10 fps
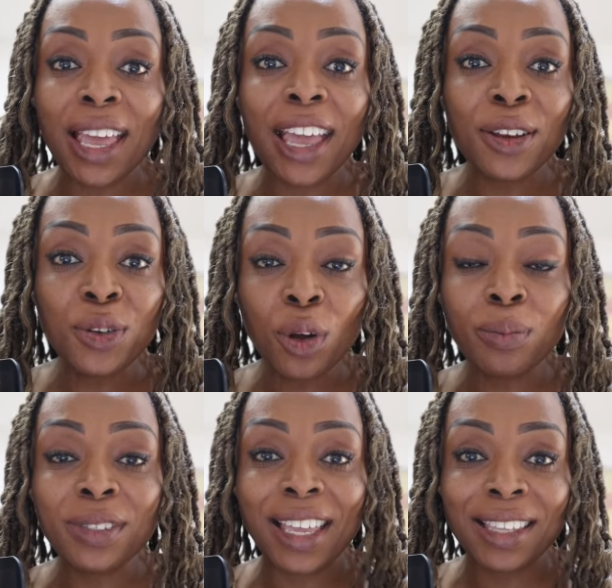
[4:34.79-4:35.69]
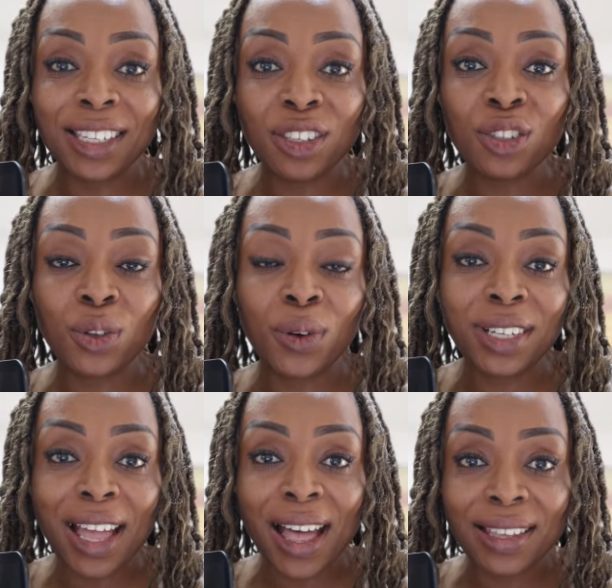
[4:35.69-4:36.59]
end up getting stored
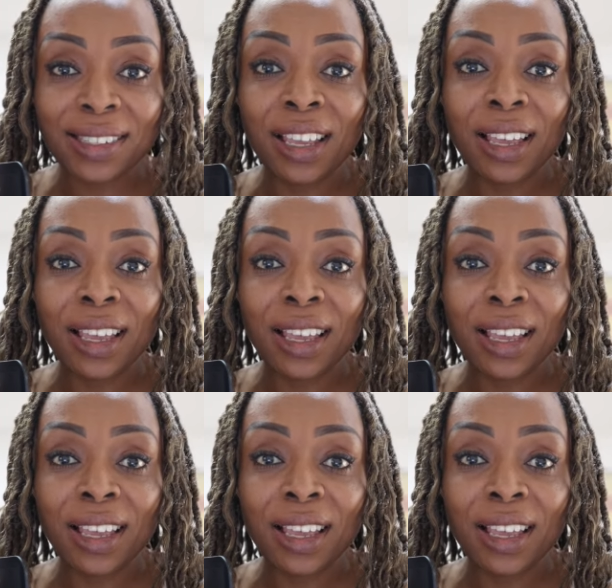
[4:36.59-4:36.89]
as